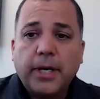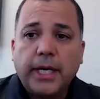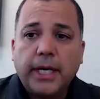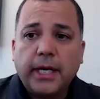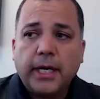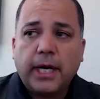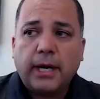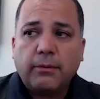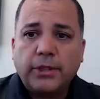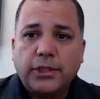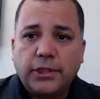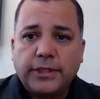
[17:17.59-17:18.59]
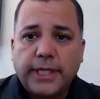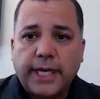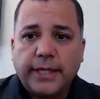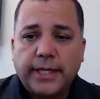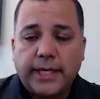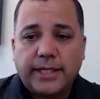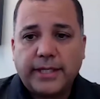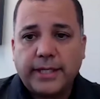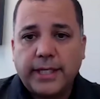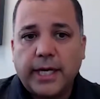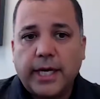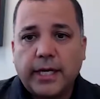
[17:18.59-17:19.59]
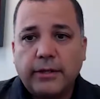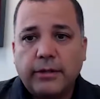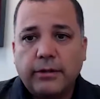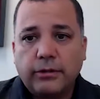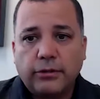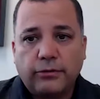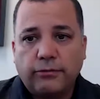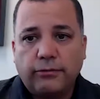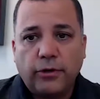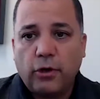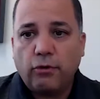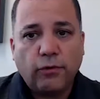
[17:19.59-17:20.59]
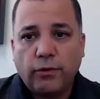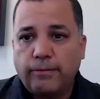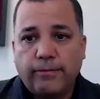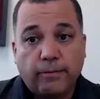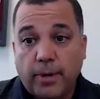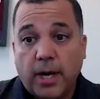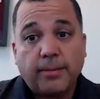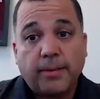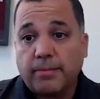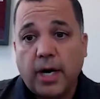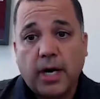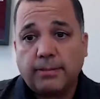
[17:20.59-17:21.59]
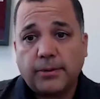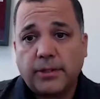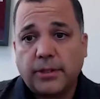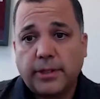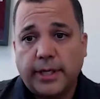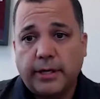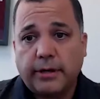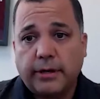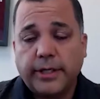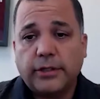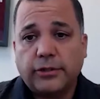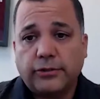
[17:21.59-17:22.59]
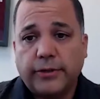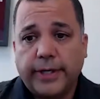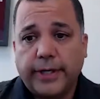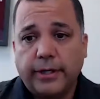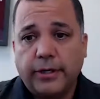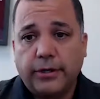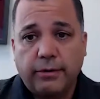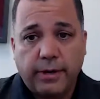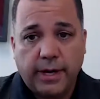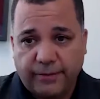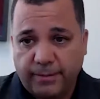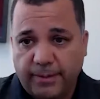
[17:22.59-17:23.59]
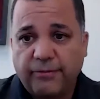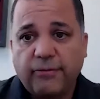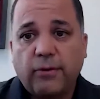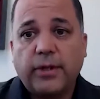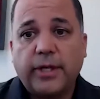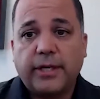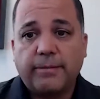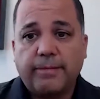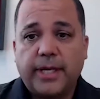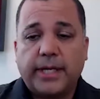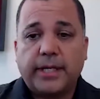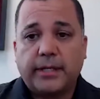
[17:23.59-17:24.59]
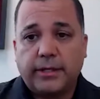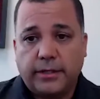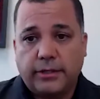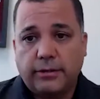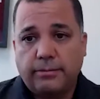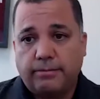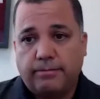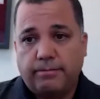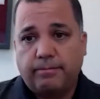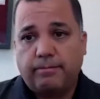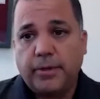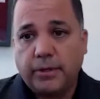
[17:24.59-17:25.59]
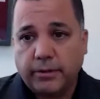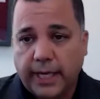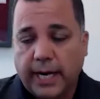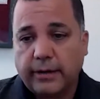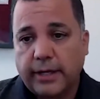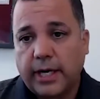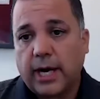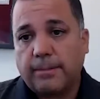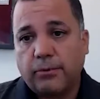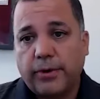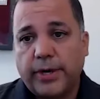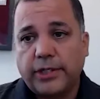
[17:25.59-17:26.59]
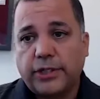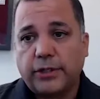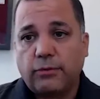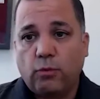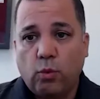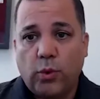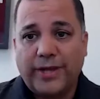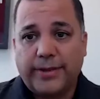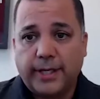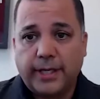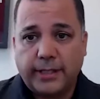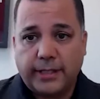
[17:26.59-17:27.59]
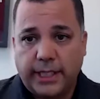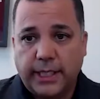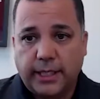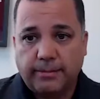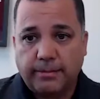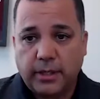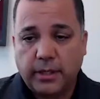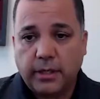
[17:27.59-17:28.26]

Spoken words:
But I would just say that there's no room for mom and pops in our industry. You have to be fully committed to build out an operation with a team.